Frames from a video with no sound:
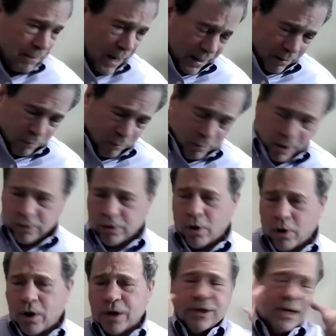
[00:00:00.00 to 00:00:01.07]
I can wear a
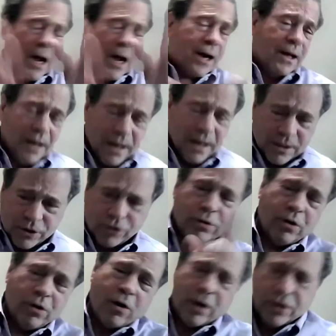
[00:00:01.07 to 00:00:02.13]
large. You got an extra
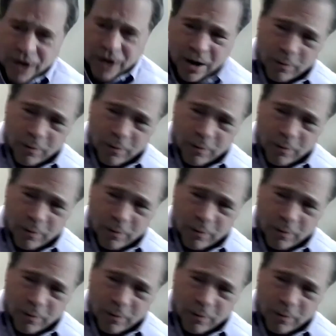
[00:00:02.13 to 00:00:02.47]
large, I'll